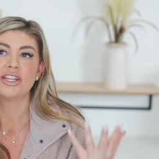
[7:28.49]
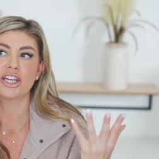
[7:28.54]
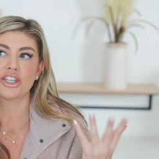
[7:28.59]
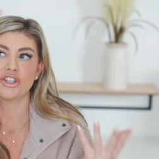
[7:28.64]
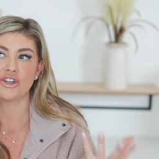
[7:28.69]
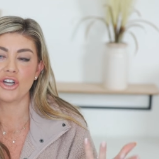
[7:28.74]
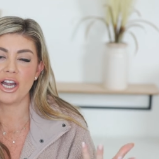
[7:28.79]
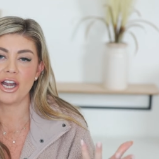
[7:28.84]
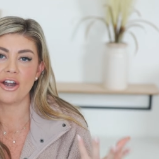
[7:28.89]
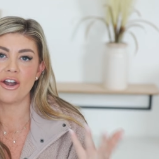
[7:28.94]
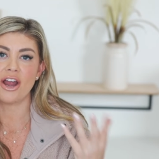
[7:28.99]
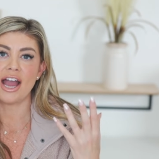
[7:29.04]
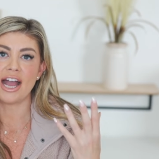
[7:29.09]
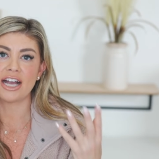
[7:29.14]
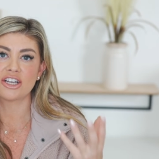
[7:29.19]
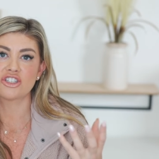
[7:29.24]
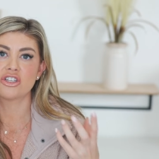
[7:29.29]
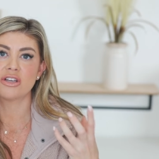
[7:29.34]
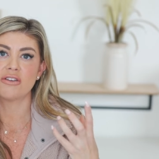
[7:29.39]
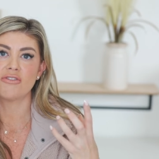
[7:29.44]
Like their hair
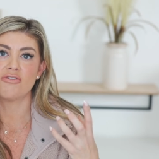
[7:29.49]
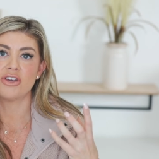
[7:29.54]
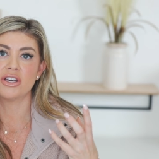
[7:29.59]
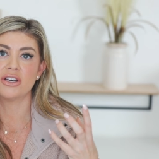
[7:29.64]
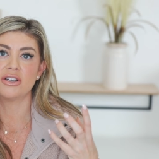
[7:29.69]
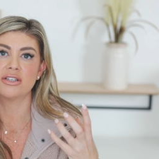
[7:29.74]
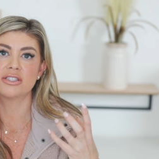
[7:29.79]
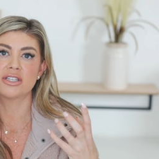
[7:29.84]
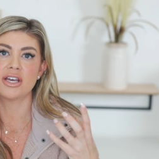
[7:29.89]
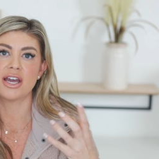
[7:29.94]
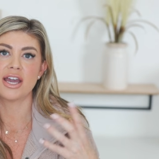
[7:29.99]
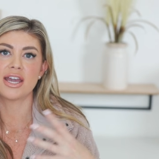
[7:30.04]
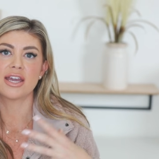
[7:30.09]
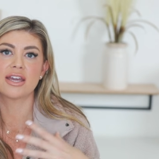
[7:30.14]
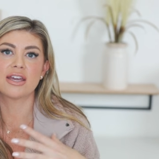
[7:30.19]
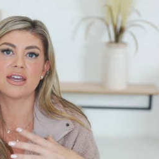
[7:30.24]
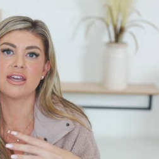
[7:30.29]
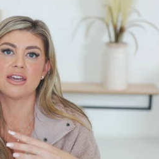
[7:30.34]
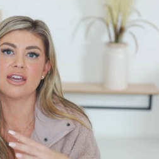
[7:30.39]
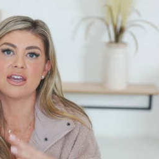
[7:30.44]
actually feels
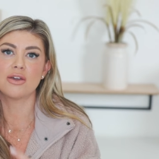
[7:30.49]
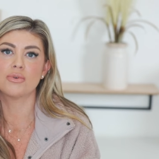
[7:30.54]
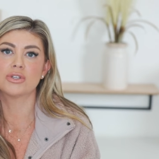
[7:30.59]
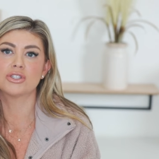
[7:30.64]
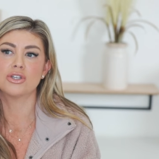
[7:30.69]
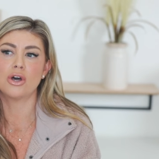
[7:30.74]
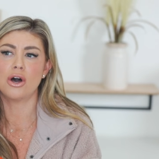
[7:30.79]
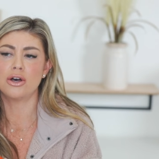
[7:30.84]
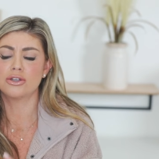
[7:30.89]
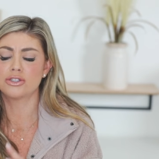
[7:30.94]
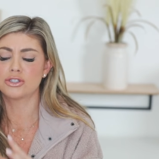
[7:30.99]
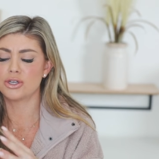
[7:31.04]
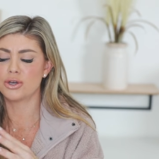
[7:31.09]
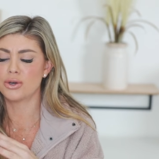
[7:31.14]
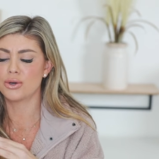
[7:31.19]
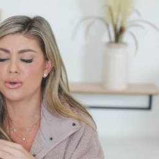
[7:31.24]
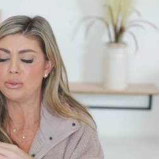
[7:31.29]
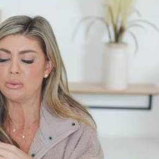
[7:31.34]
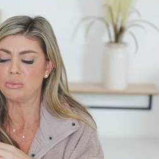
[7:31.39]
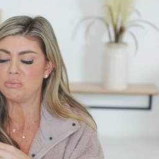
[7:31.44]
like it was
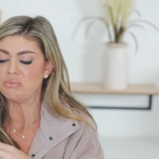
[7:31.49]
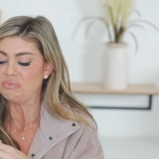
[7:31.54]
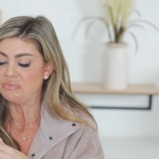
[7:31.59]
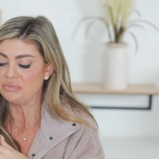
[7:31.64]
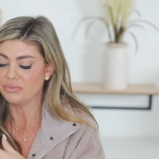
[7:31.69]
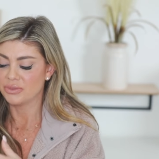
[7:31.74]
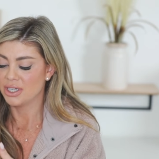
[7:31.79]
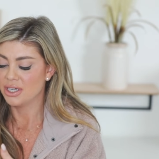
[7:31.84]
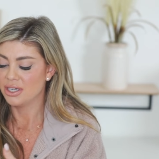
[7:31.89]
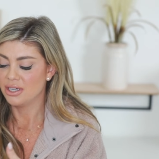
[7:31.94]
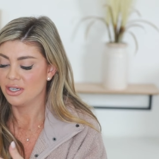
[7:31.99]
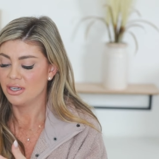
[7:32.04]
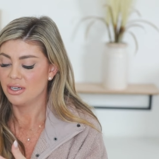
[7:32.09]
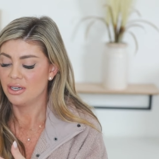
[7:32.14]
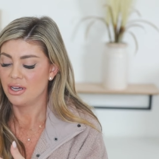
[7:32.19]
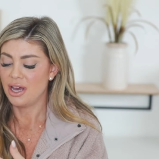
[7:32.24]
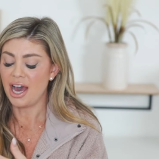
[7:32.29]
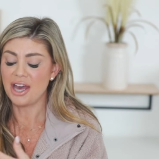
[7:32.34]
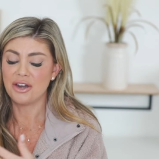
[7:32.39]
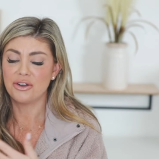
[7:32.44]
also,
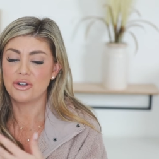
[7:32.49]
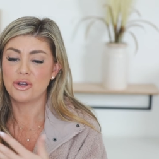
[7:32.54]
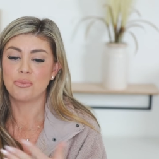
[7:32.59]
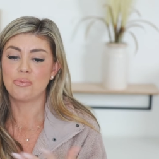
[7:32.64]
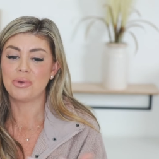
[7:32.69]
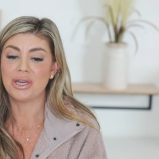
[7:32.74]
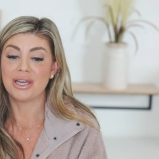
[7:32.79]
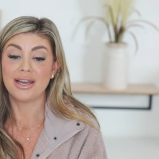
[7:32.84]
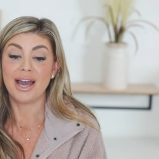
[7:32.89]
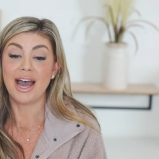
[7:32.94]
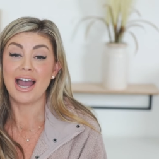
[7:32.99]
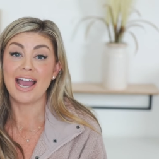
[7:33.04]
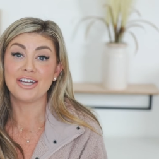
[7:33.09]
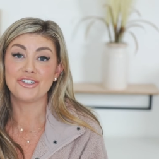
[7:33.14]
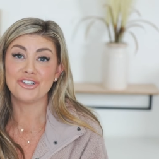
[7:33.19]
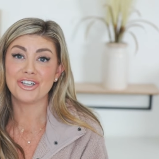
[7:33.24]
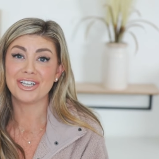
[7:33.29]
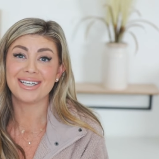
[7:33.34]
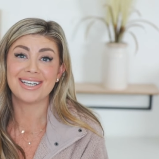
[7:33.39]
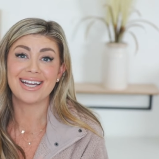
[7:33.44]
I don't know, being
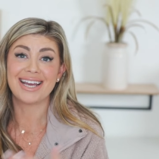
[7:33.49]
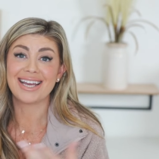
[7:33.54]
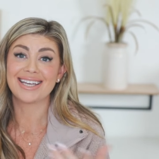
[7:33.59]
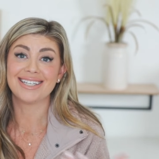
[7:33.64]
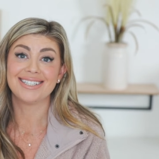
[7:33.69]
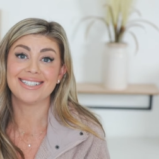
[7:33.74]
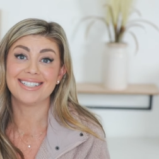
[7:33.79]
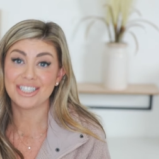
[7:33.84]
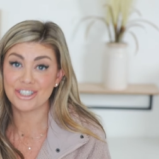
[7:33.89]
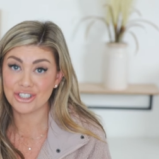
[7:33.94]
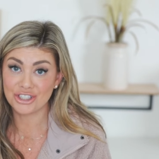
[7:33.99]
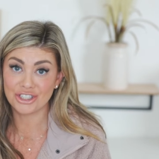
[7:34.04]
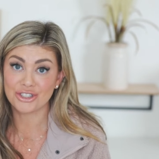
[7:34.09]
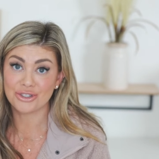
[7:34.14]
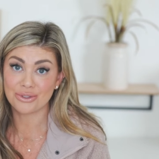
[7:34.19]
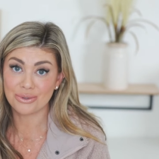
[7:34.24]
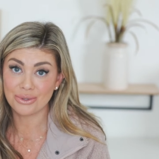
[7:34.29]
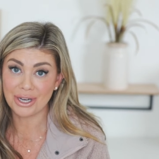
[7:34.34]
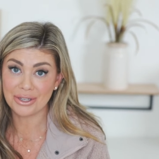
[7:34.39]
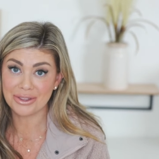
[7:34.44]
hydrated and
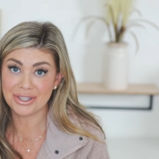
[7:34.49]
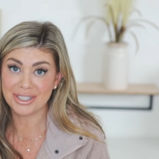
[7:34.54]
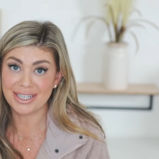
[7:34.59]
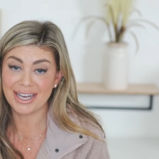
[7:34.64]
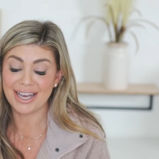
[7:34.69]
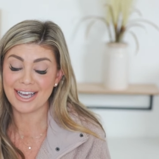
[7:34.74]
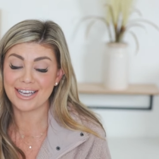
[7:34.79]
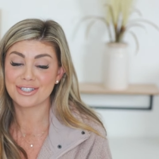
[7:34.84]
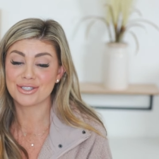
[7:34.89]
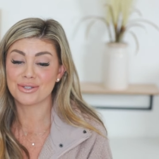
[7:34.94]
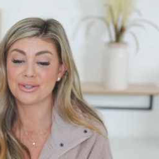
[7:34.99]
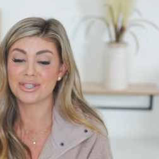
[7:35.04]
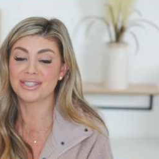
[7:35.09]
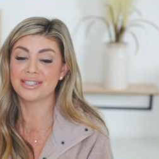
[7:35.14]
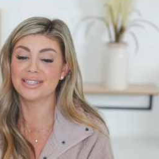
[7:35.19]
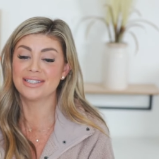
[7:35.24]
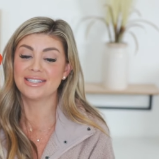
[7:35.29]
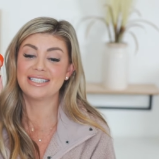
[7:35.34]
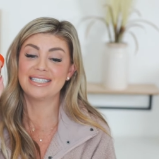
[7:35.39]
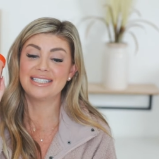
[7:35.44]
conditioned throughout the day. So
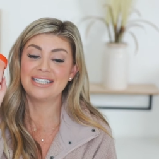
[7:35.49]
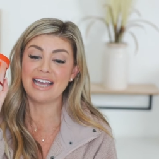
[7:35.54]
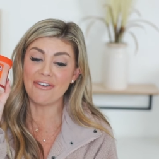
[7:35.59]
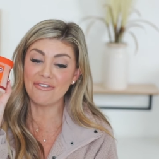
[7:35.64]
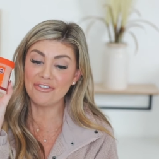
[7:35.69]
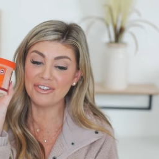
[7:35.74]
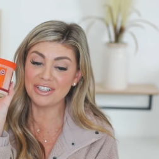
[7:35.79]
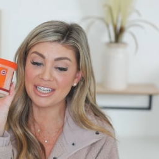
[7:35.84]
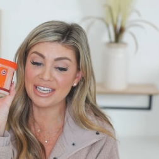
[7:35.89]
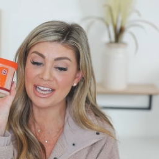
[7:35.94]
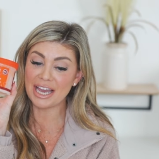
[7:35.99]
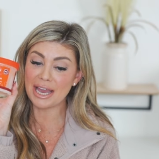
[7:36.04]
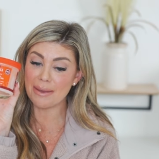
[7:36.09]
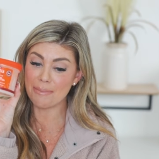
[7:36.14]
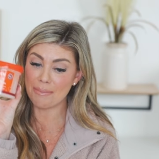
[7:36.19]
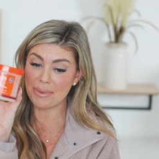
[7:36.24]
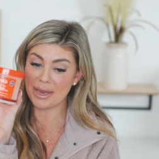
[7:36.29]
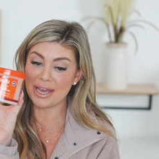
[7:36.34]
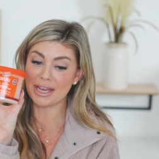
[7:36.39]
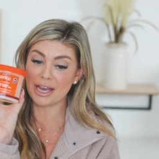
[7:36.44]
this is definitely a
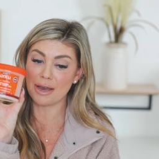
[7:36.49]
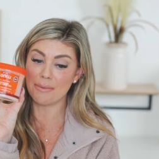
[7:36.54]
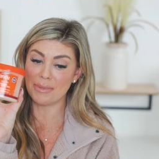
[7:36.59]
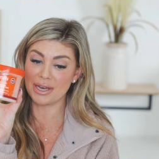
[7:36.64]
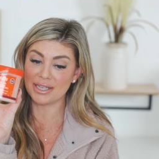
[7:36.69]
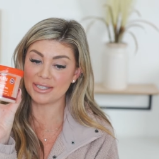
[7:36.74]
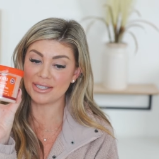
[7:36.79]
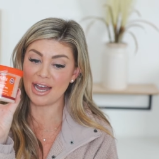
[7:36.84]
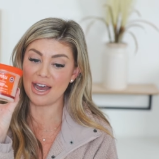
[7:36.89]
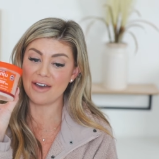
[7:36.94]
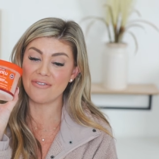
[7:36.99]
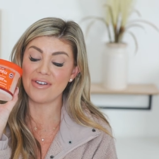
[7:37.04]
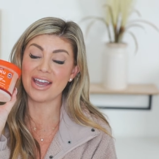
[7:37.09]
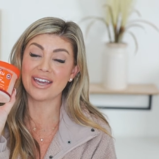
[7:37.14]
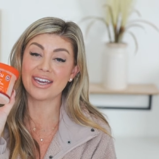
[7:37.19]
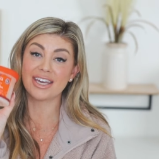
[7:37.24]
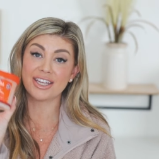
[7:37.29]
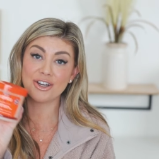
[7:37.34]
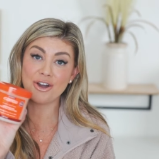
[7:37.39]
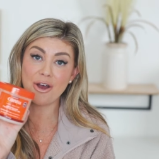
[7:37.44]
big must-have. I
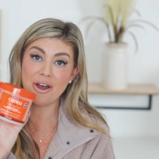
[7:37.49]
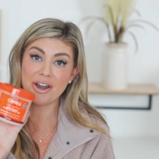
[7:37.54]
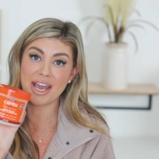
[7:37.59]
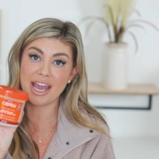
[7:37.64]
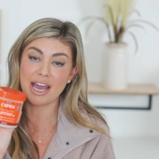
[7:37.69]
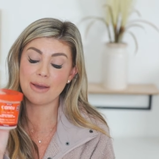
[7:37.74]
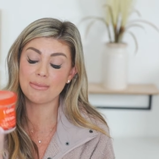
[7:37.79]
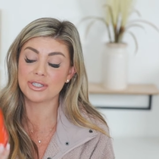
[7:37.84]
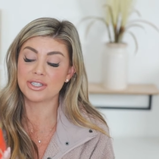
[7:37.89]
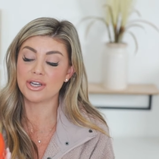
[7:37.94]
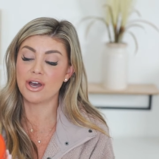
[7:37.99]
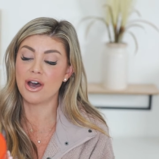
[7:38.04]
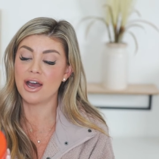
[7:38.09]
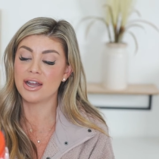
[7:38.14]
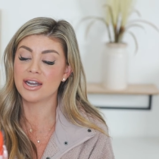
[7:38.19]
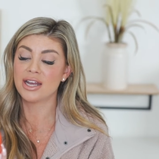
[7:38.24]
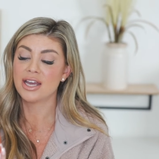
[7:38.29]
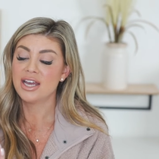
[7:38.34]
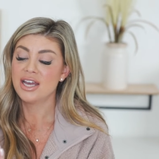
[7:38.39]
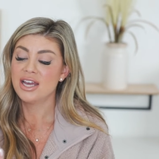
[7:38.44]
get it on
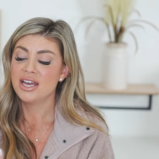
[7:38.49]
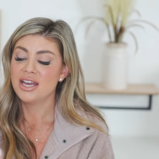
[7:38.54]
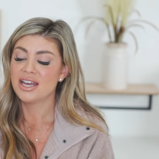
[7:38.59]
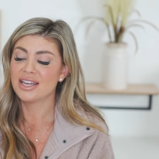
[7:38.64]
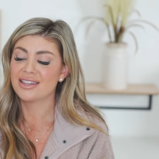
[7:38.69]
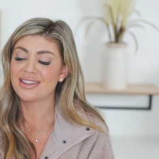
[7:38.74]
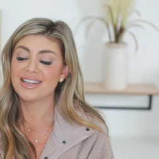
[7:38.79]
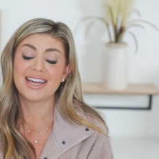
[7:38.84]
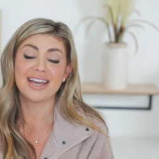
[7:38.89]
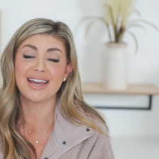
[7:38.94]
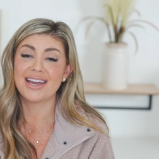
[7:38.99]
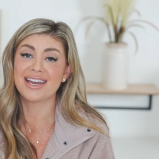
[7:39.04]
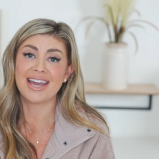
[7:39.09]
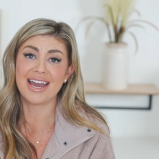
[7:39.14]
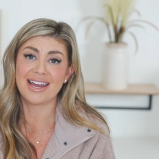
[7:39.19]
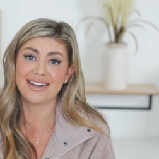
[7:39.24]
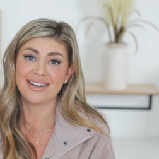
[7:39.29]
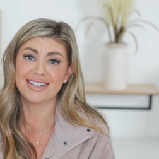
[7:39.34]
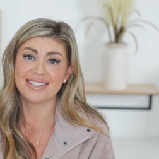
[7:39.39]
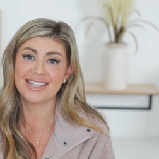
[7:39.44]
Amazon. I think,
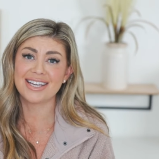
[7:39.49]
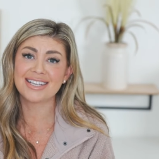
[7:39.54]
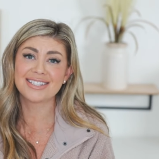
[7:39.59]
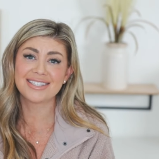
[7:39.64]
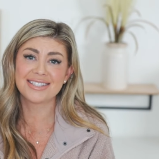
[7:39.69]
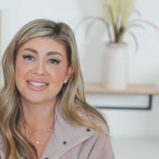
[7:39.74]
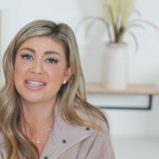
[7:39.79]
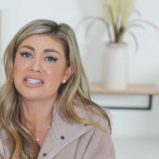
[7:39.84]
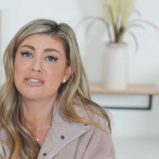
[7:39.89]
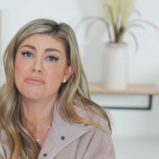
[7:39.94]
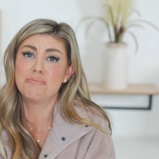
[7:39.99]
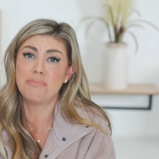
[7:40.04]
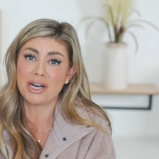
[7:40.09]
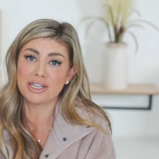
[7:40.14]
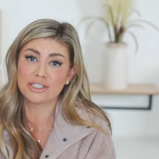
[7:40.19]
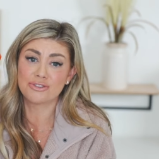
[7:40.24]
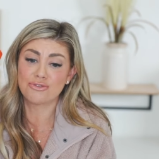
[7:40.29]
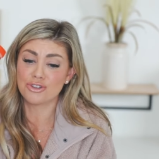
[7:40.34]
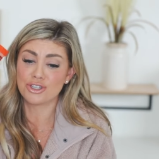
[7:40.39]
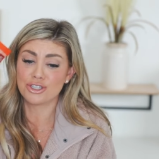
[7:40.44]
again, it's like six
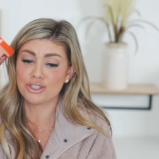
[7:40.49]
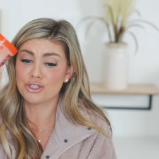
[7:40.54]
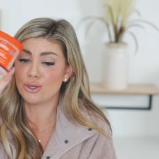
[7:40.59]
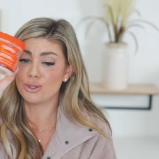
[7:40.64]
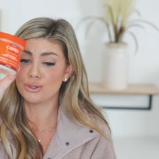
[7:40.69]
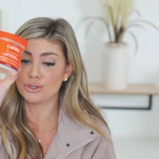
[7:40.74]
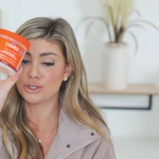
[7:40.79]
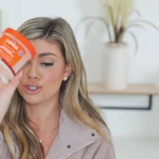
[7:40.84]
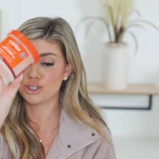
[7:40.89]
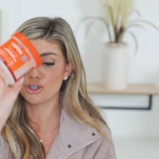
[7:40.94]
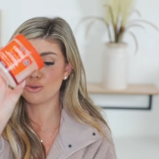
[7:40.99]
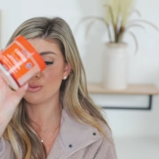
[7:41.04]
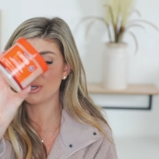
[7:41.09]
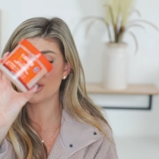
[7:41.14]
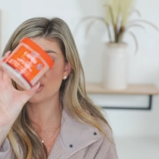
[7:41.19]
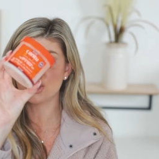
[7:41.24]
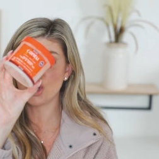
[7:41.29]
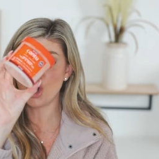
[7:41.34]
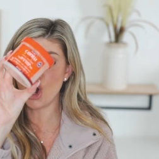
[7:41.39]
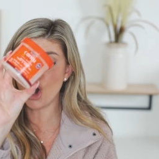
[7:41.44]
bucks for this whole tube.
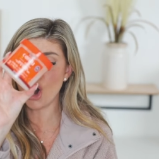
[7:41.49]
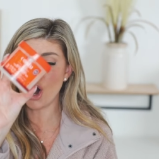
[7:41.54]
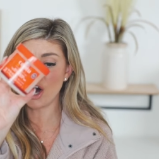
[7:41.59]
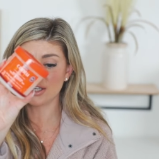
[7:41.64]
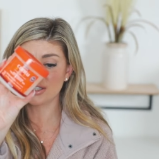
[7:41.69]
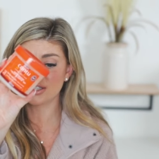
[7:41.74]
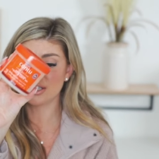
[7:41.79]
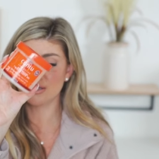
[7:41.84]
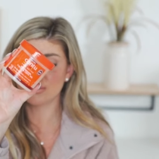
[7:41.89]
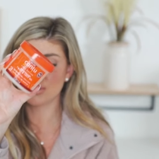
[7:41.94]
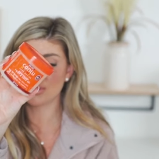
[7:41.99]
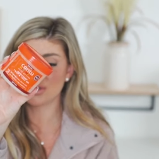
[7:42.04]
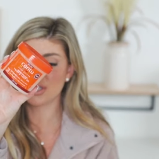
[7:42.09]
It's awesome. So